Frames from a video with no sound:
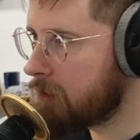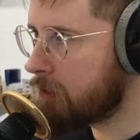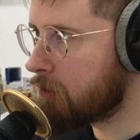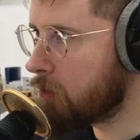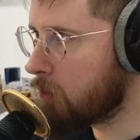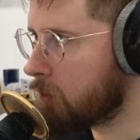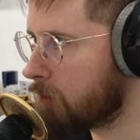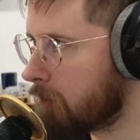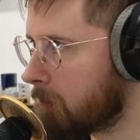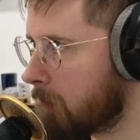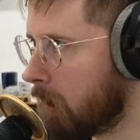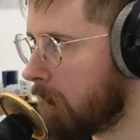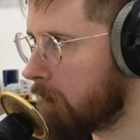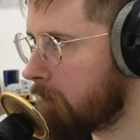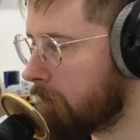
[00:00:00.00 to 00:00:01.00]
to do some
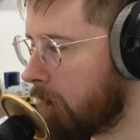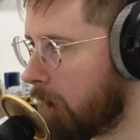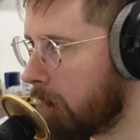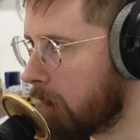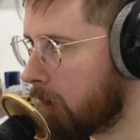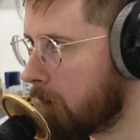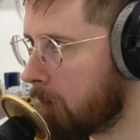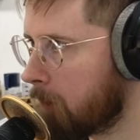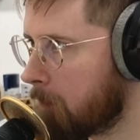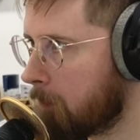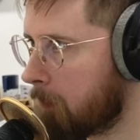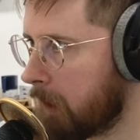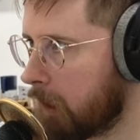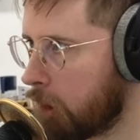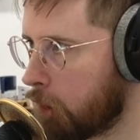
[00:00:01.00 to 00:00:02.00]
kind of like
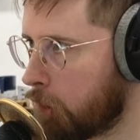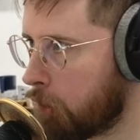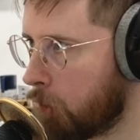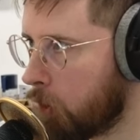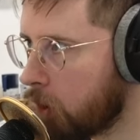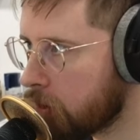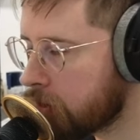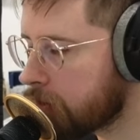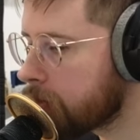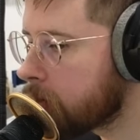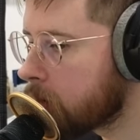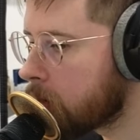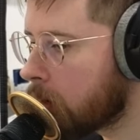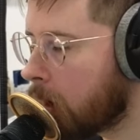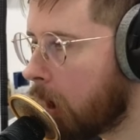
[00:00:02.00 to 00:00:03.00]
bigger thoughts
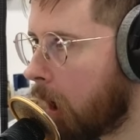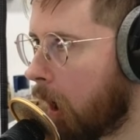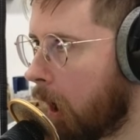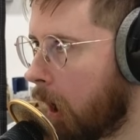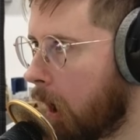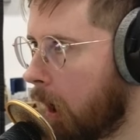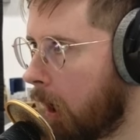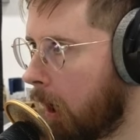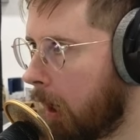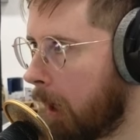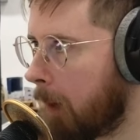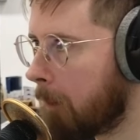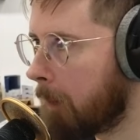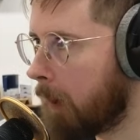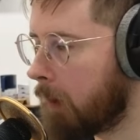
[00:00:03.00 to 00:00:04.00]
uh,
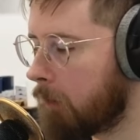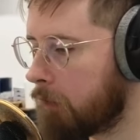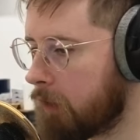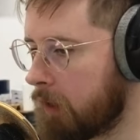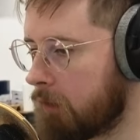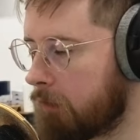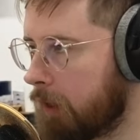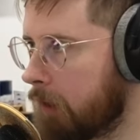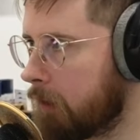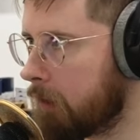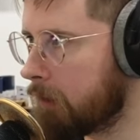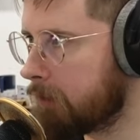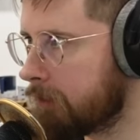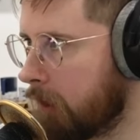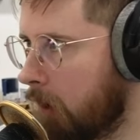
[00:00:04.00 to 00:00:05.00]
about the event
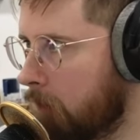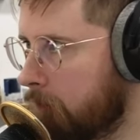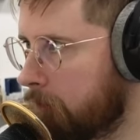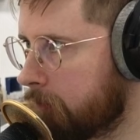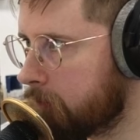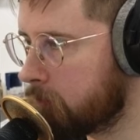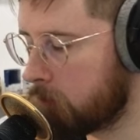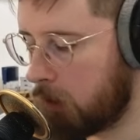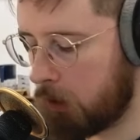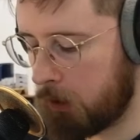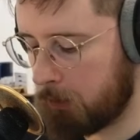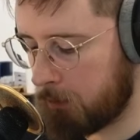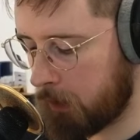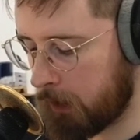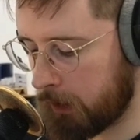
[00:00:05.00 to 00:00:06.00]
itself.
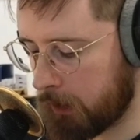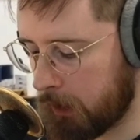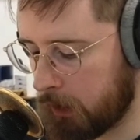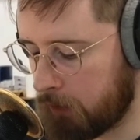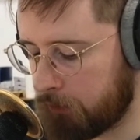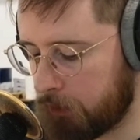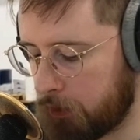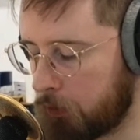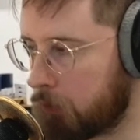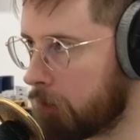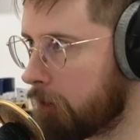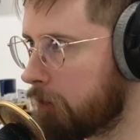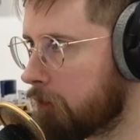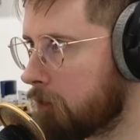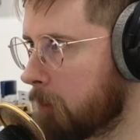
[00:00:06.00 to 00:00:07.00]
Um, I kind of
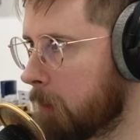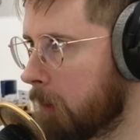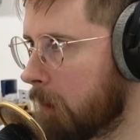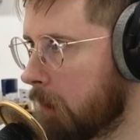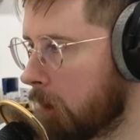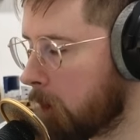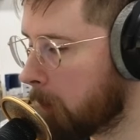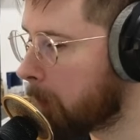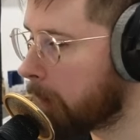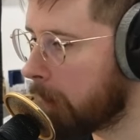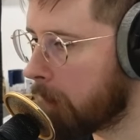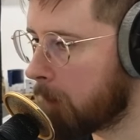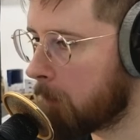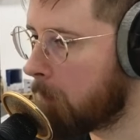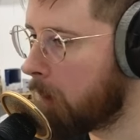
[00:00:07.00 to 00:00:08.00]
alluded to it a little
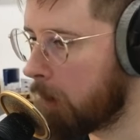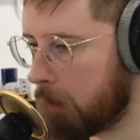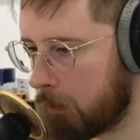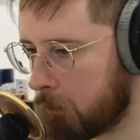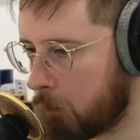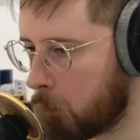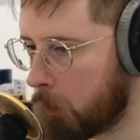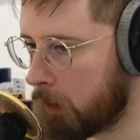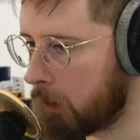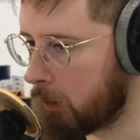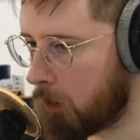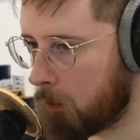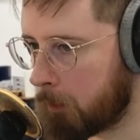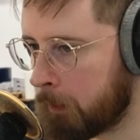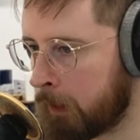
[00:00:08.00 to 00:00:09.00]
bit in my weird
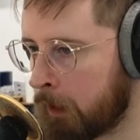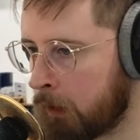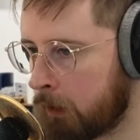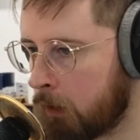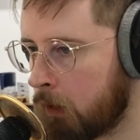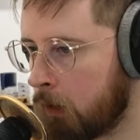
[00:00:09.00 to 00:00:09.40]
opening.